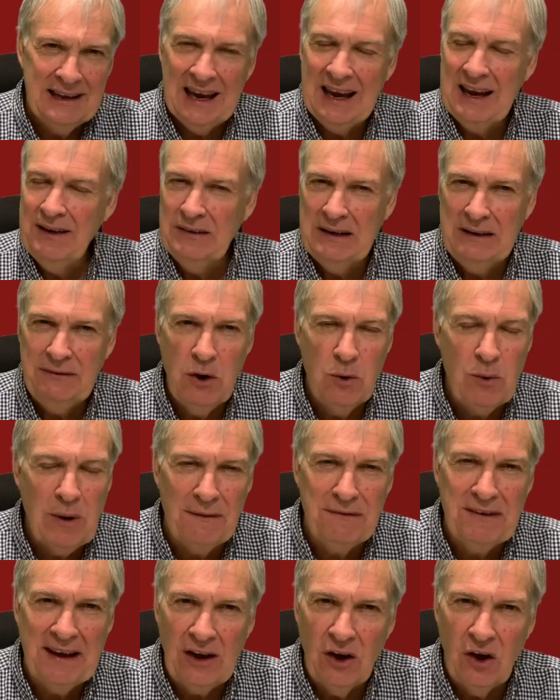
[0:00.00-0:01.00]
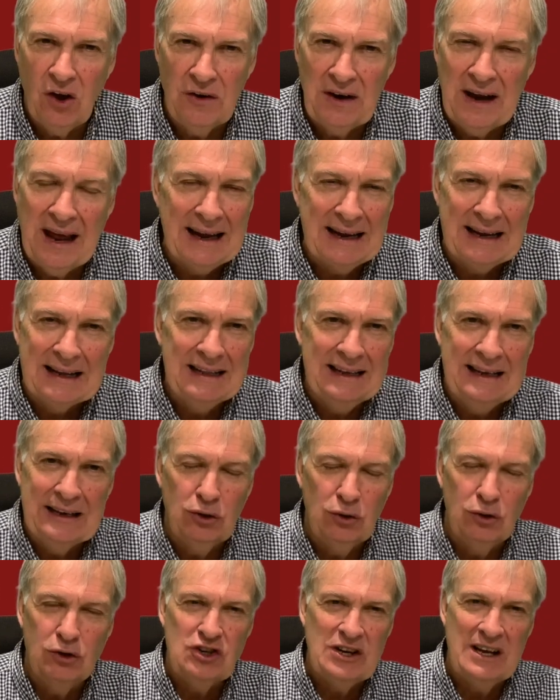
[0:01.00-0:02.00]
Even if you have 8 or 9
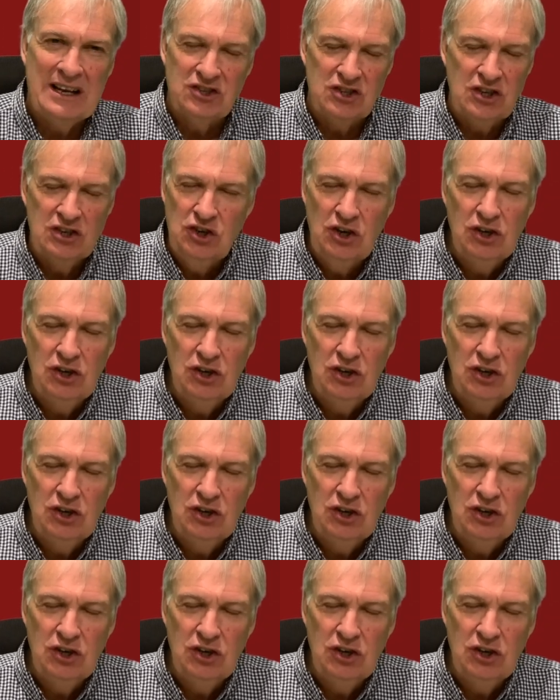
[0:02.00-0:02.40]
clear-cut chances,